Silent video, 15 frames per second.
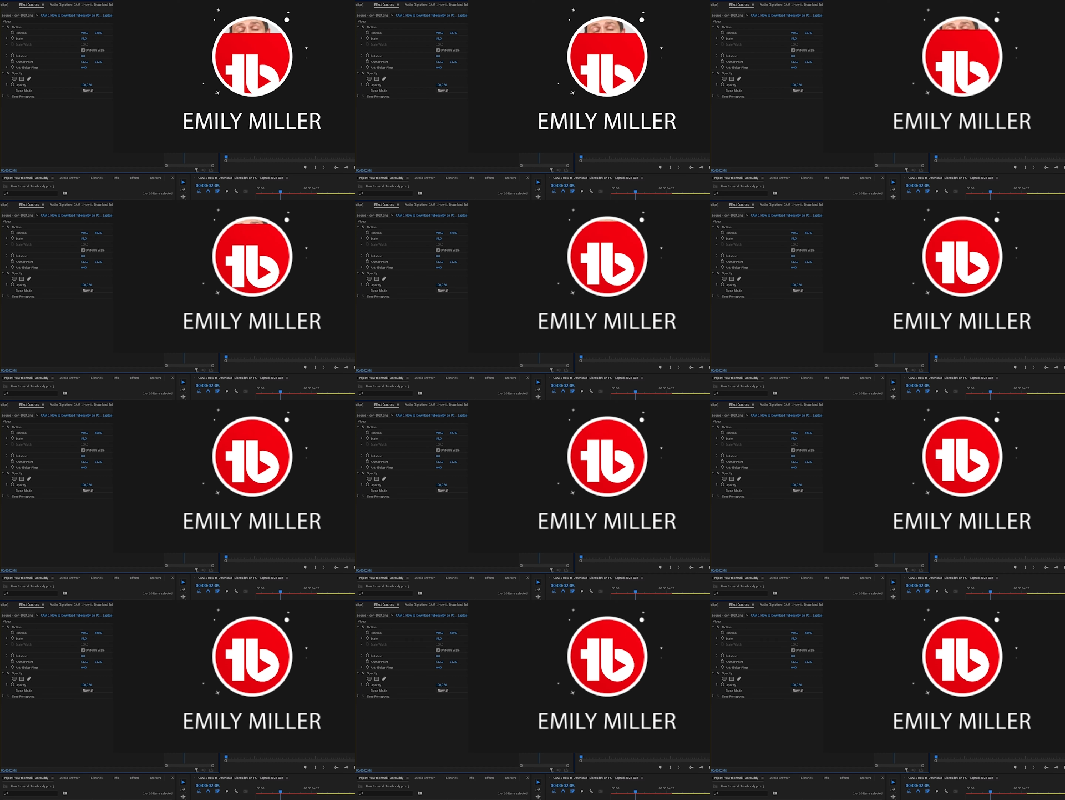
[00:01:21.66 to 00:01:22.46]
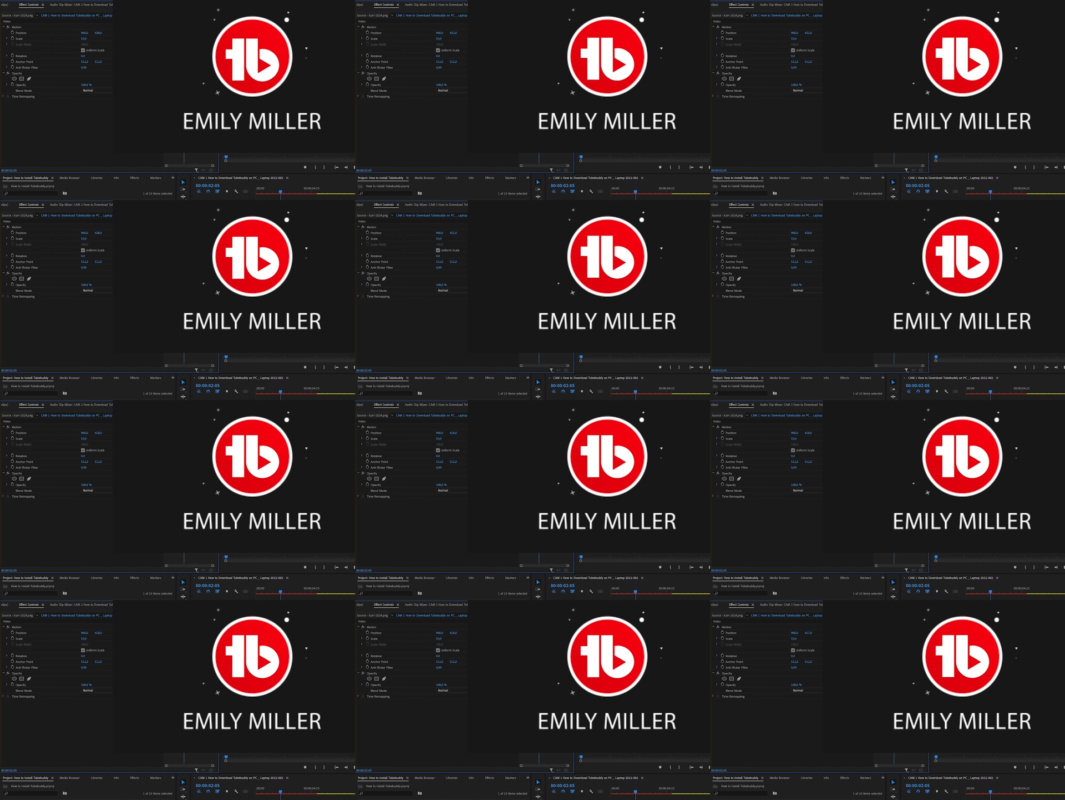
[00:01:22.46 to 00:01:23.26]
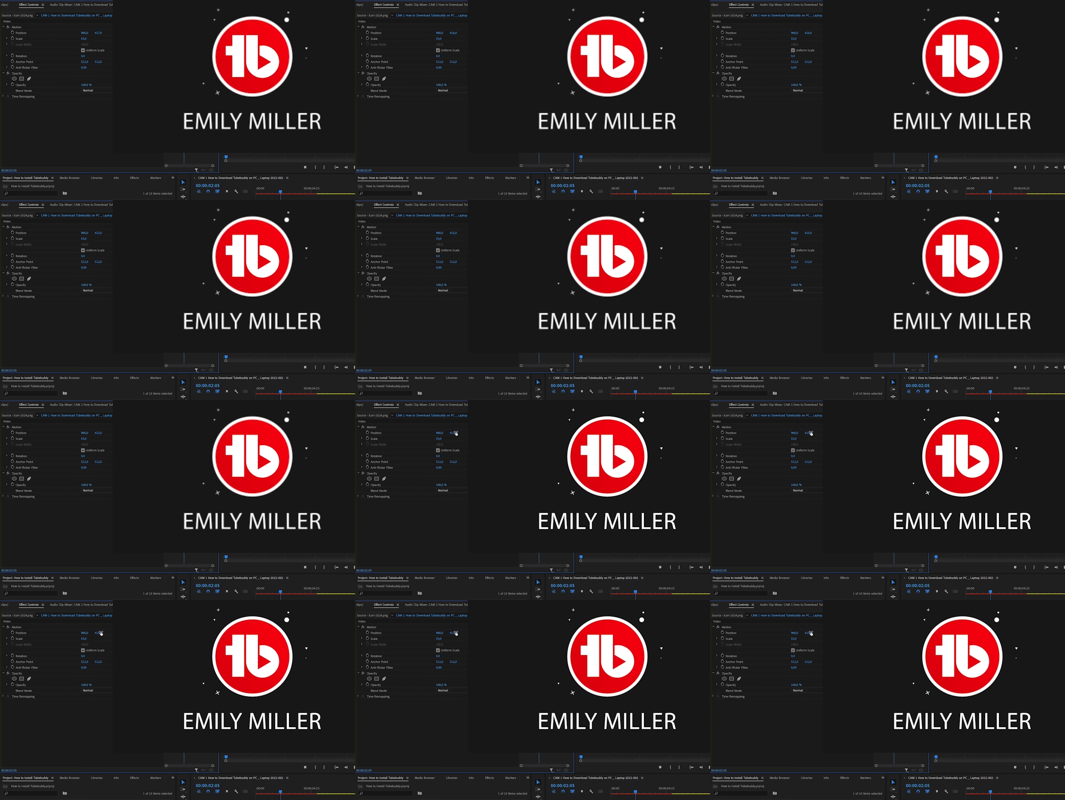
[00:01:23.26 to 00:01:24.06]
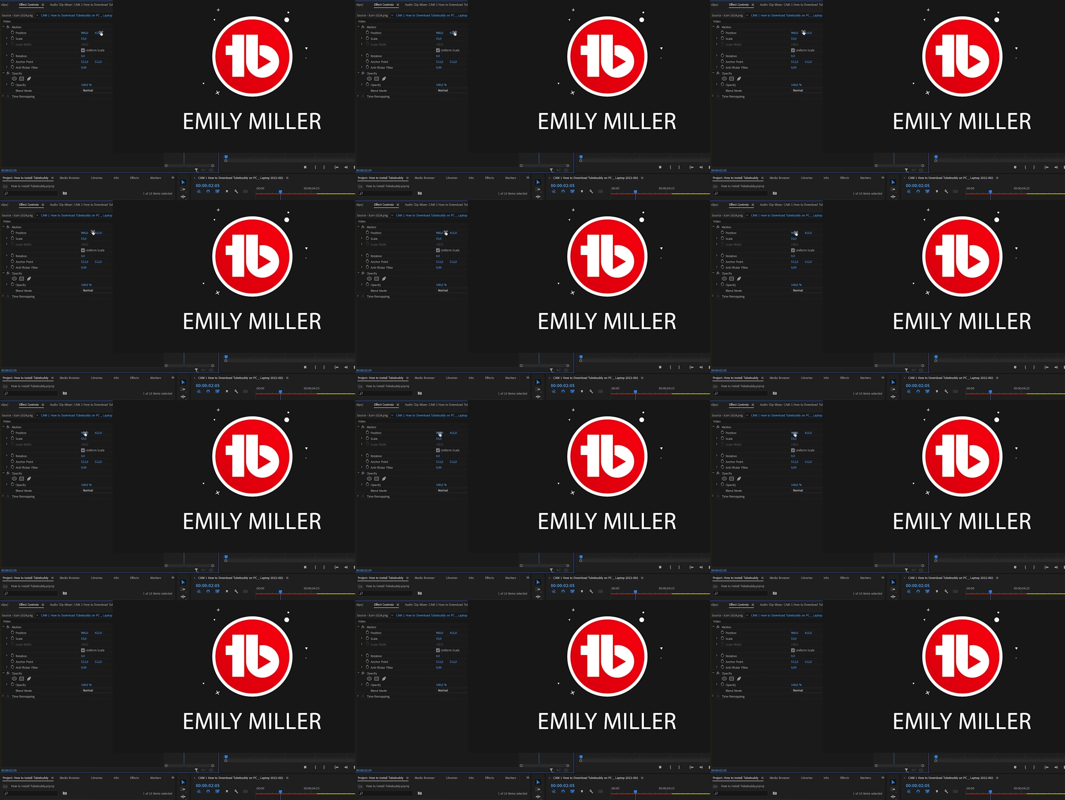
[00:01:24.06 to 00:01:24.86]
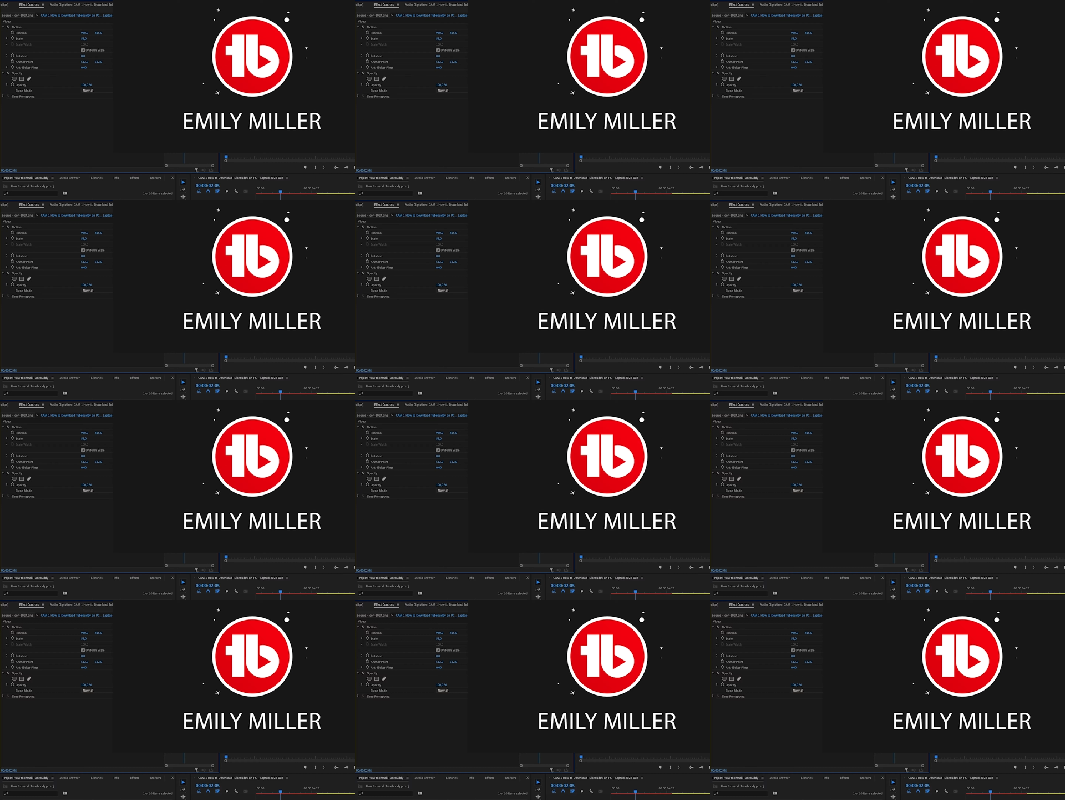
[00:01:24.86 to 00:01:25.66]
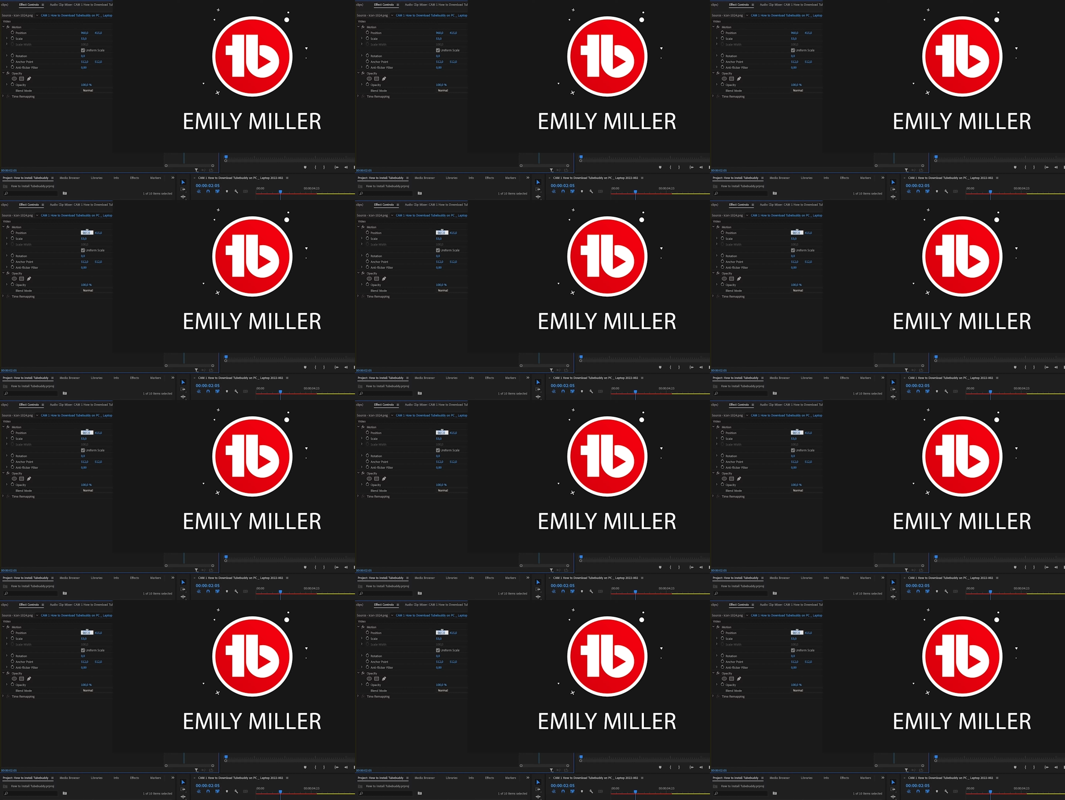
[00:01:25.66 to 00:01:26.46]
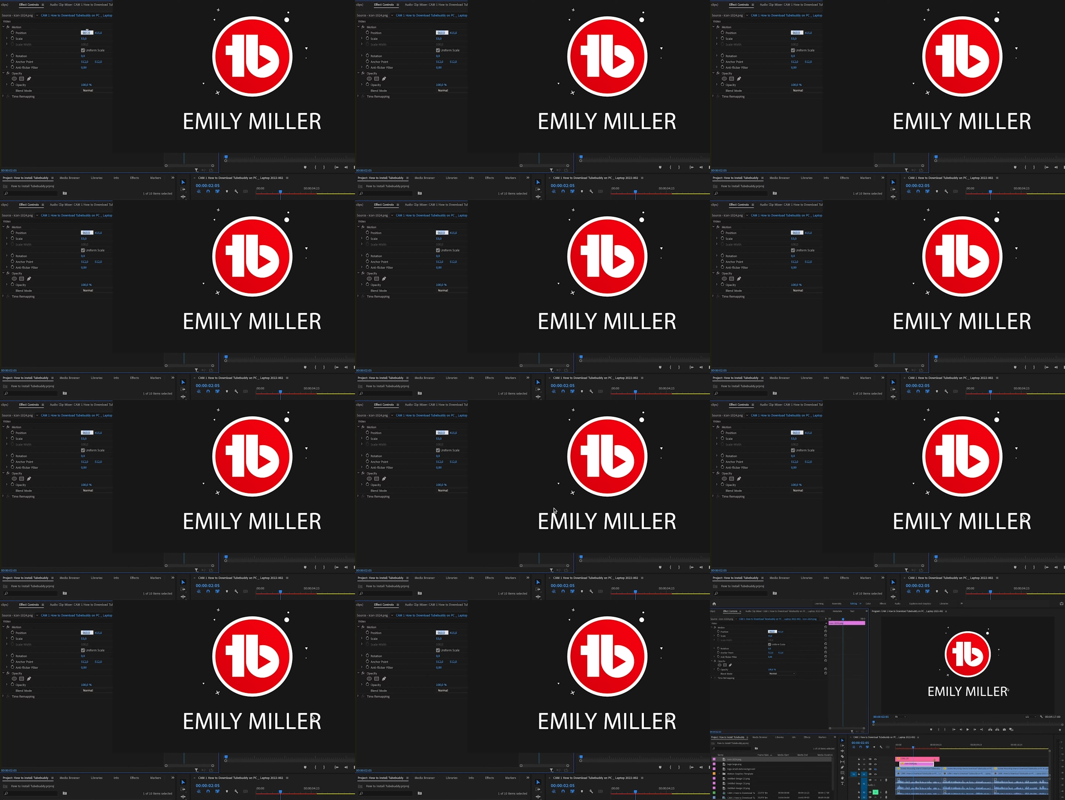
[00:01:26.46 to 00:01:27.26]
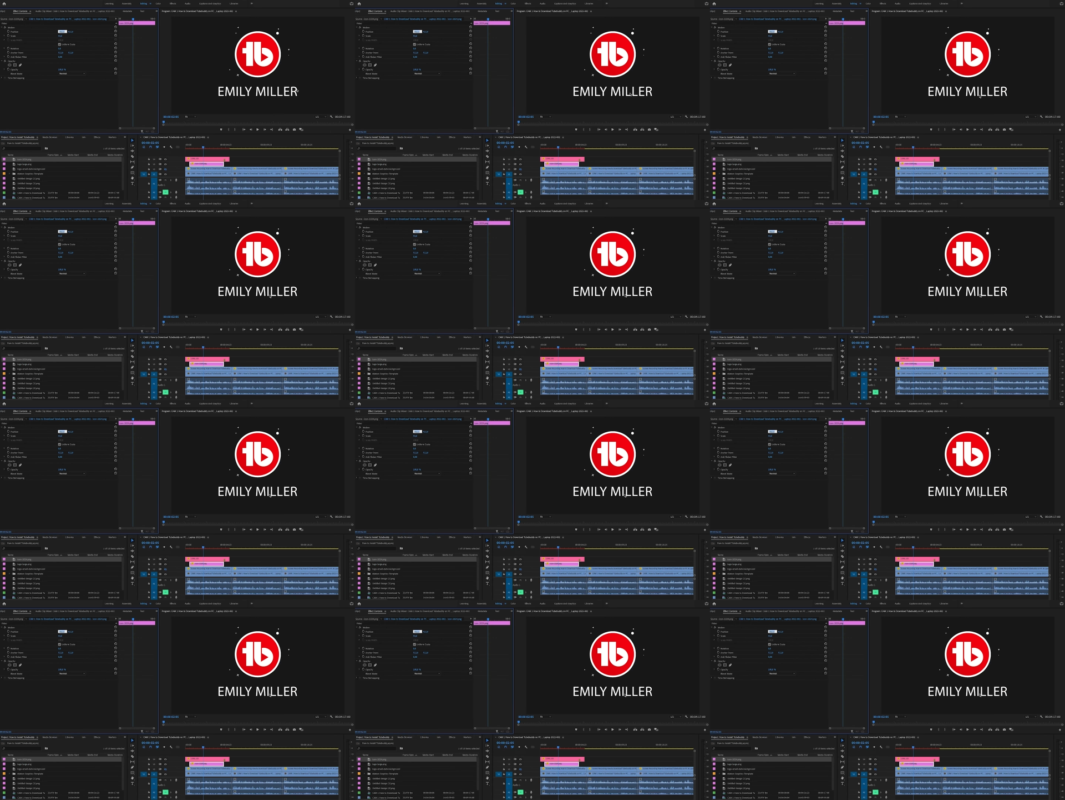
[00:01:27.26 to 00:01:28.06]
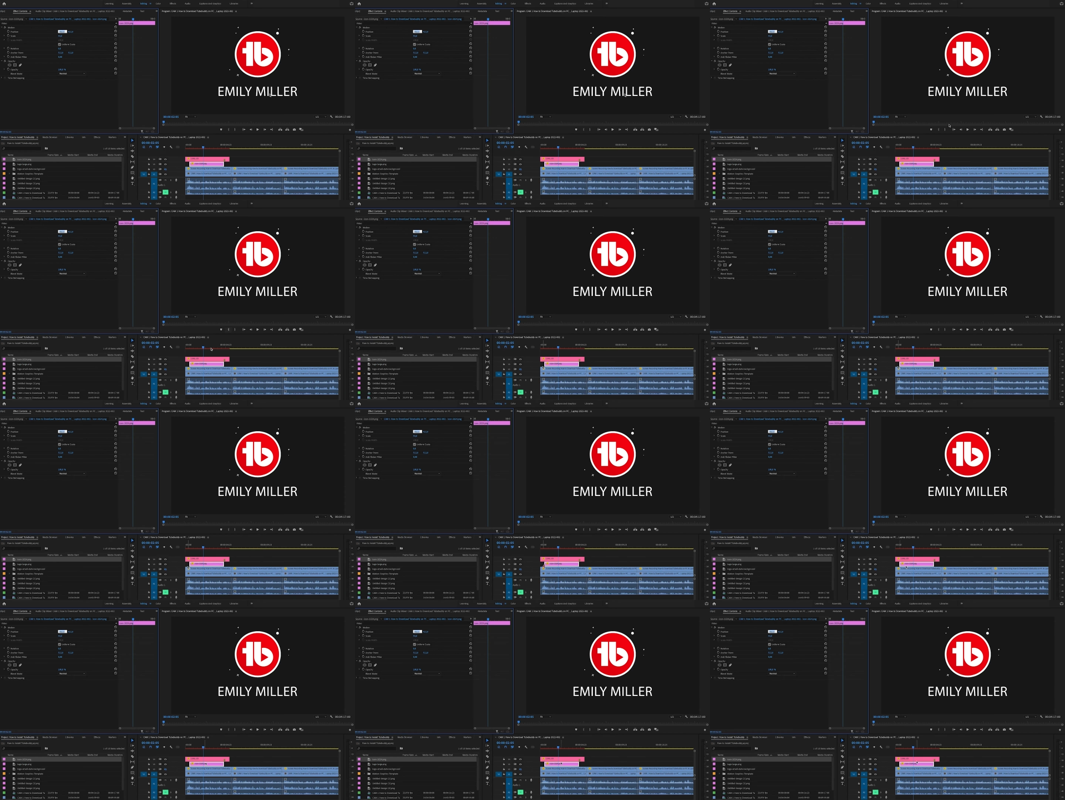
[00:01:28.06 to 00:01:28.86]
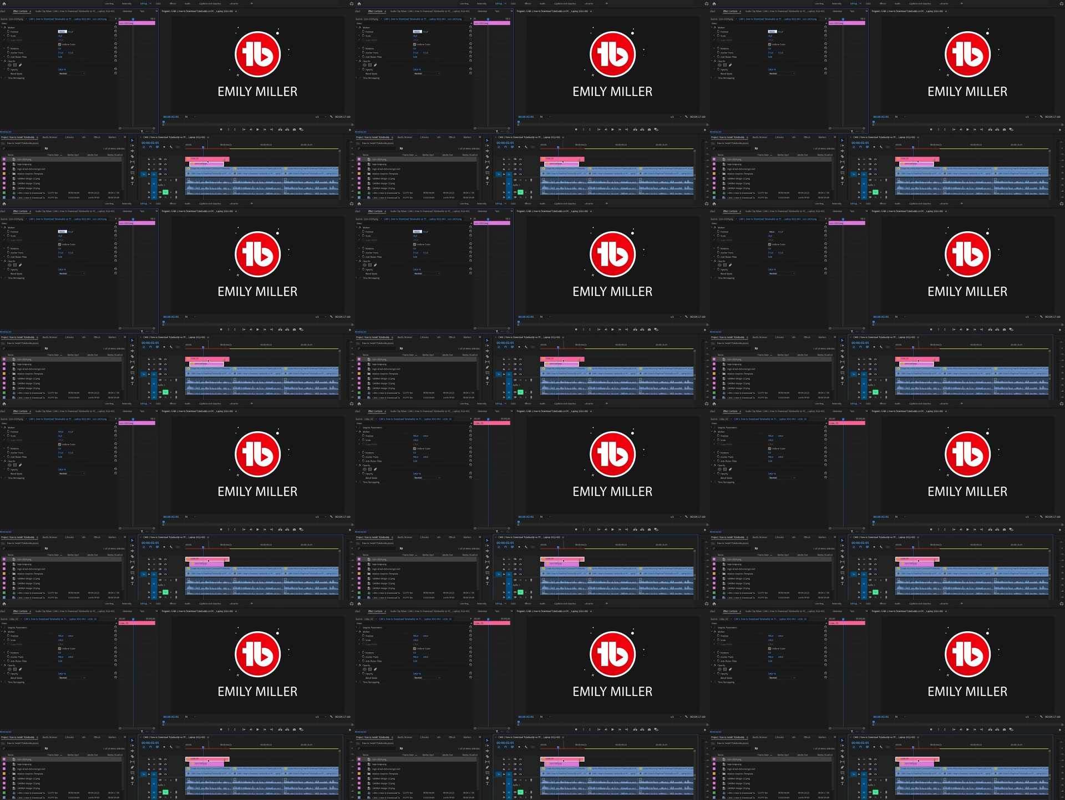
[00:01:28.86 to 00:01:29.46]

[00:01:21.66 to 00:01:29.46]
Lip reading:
[unreadable: no face in view]